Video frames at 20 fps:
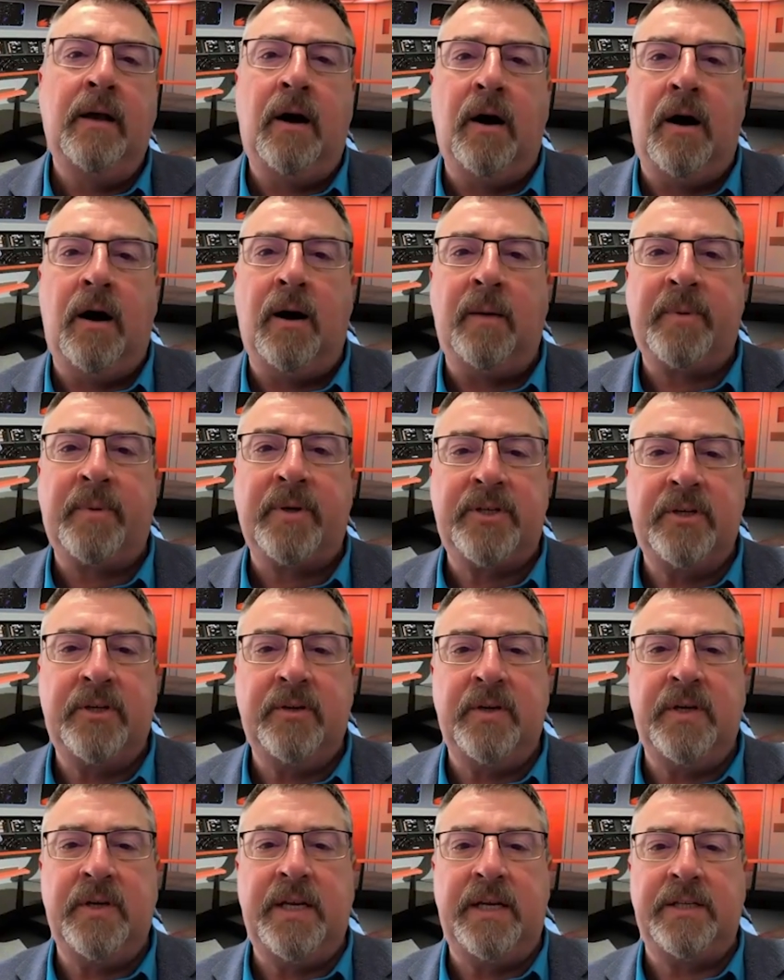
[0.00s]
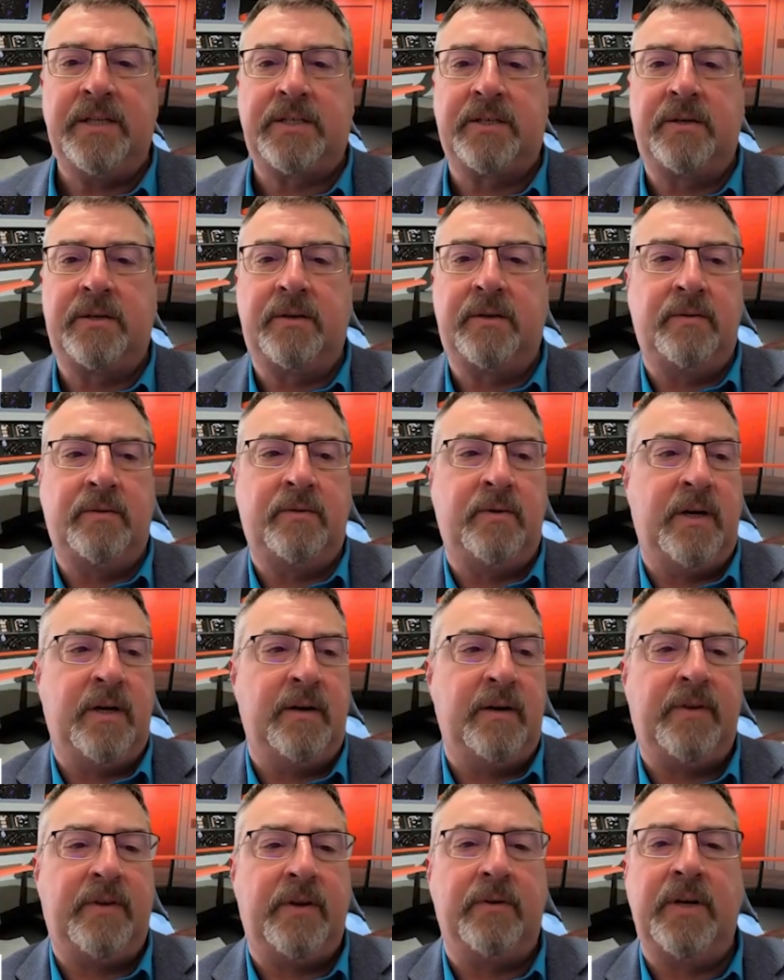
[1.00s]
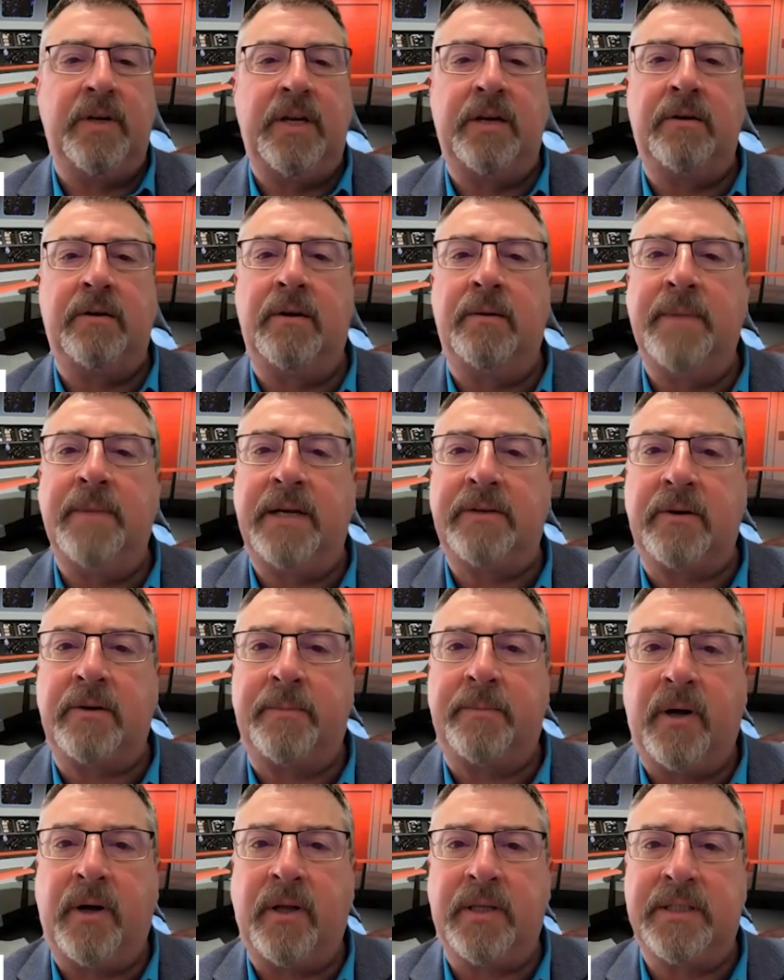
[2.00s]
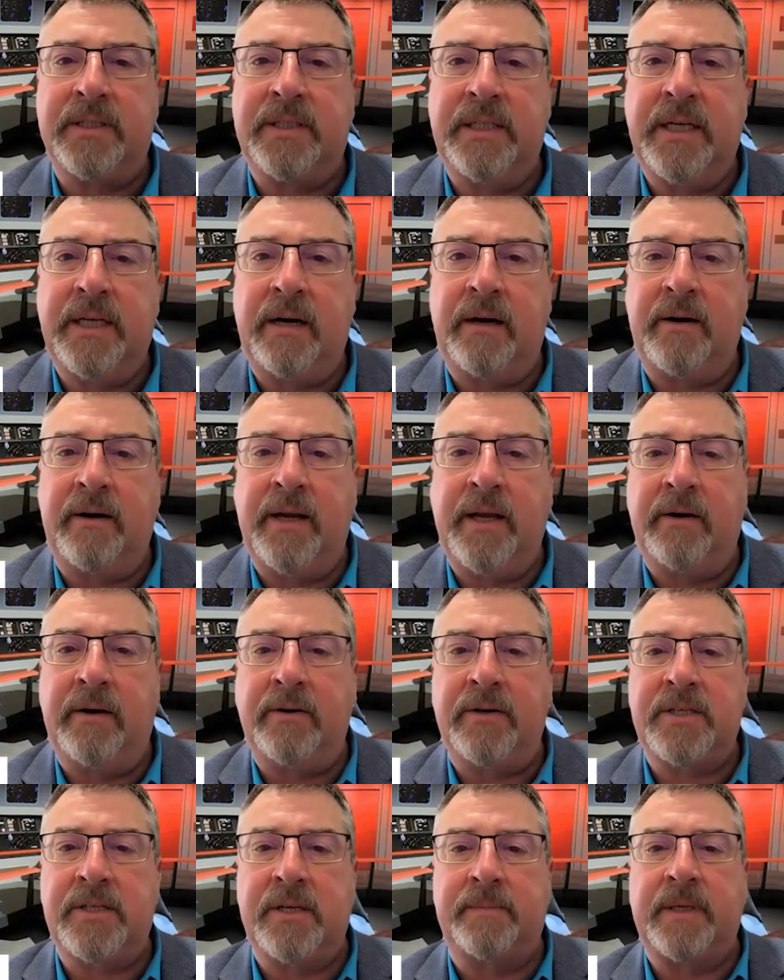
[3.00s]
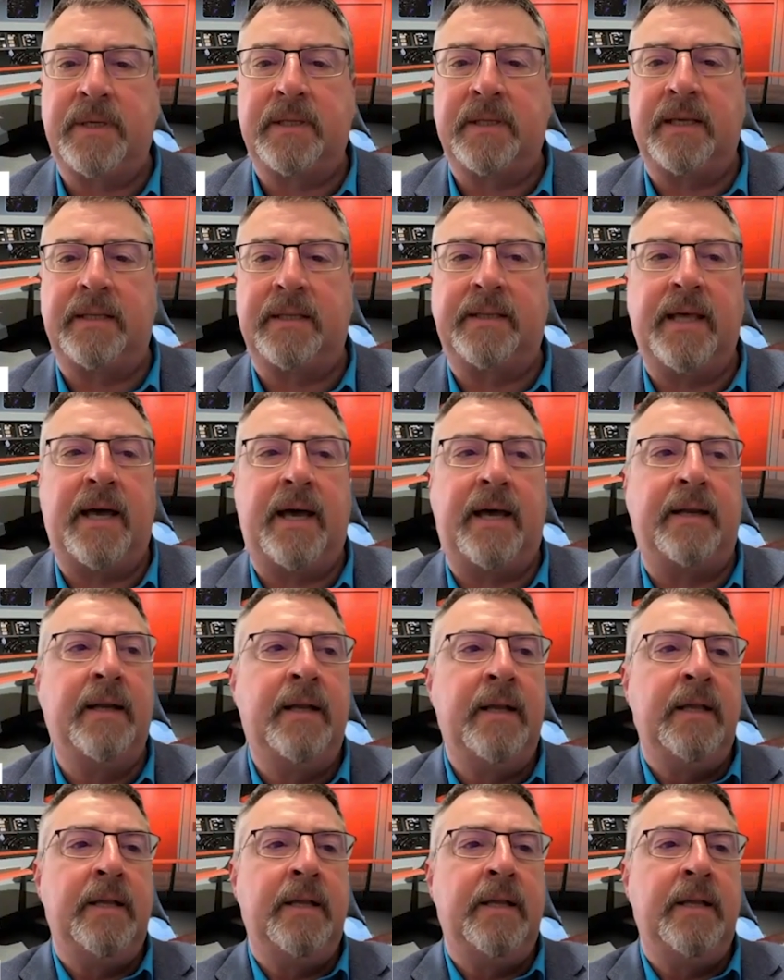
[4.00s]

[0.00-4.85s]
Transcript: opportunities to, uh, if you're near a metropolitan area or something like that,